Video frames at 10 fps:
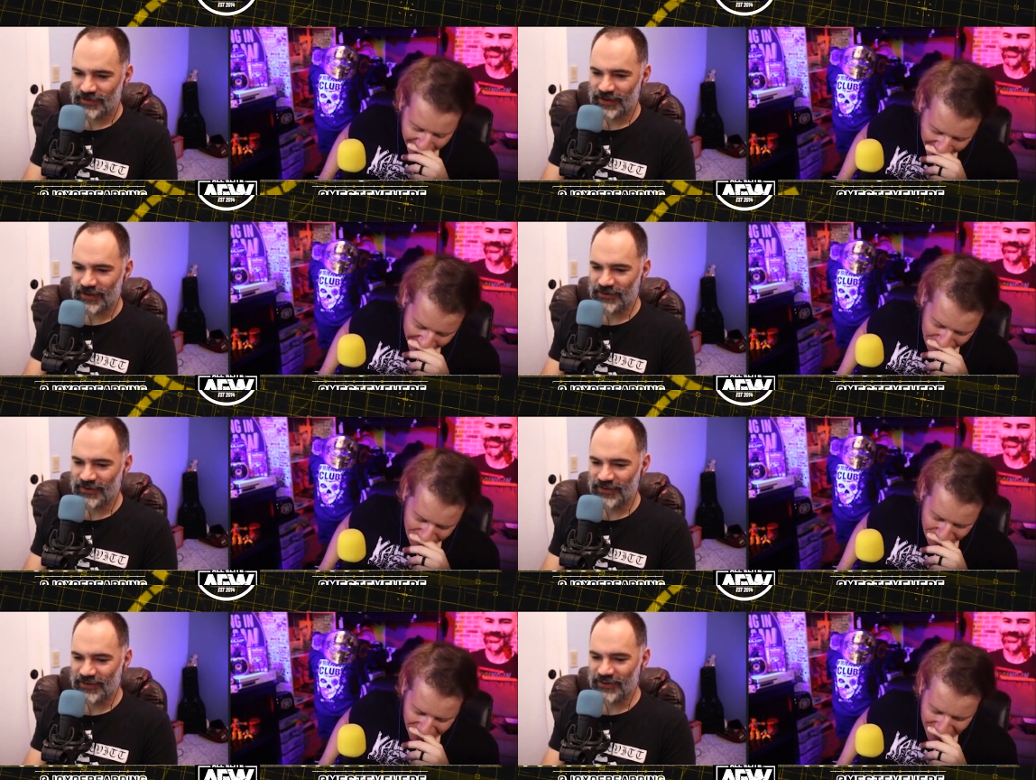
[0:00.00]

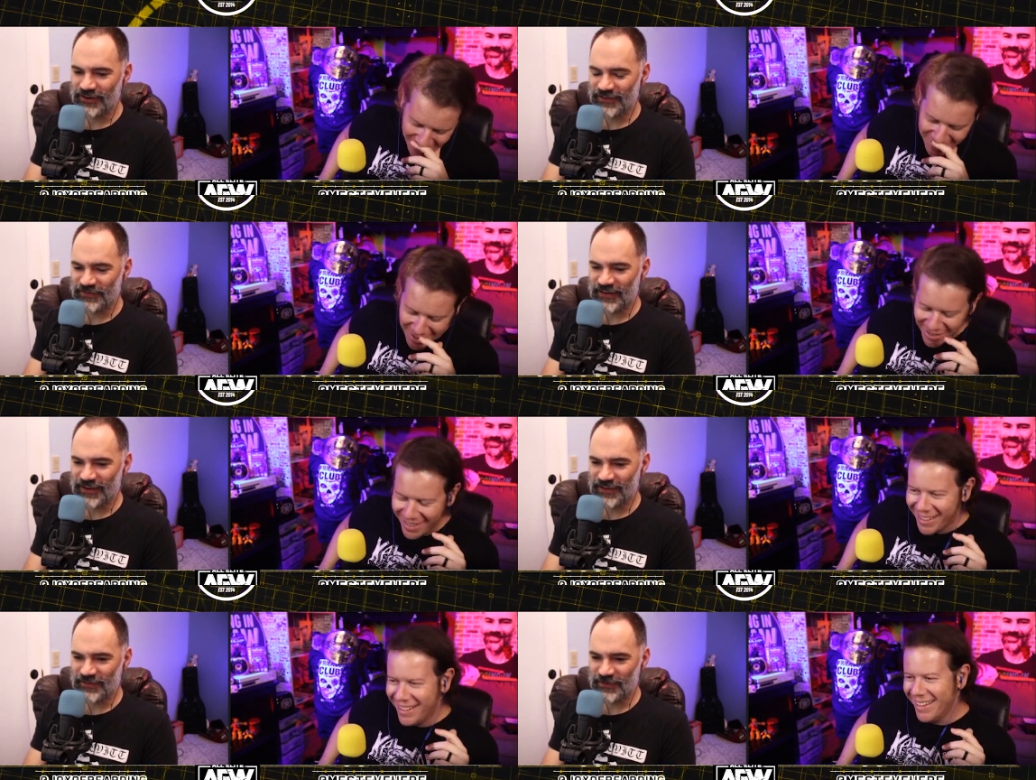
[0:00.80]
Speaker 1: Um, yeah, they're, they're at
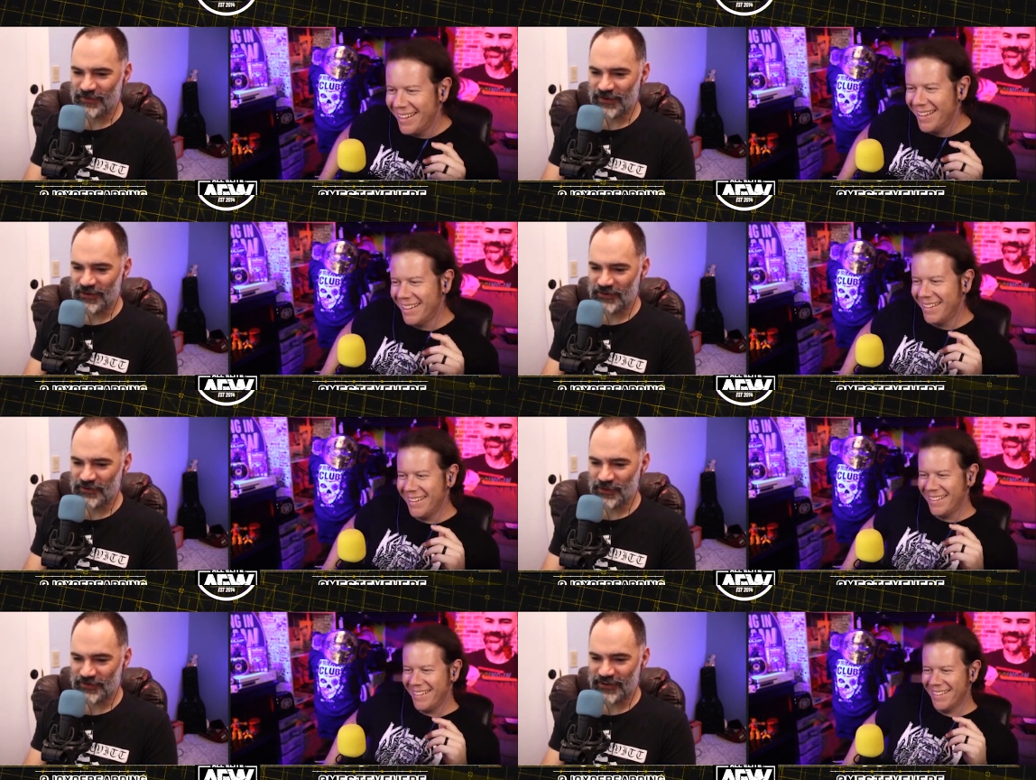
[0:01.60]
phase
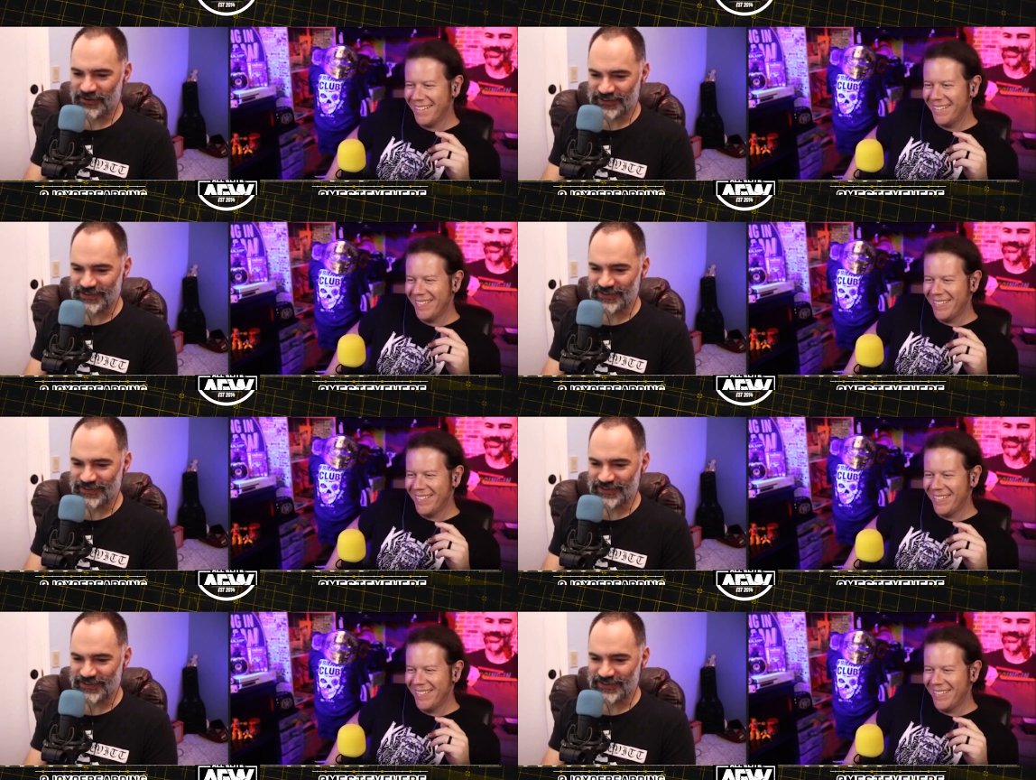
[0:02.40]
virus. What virus?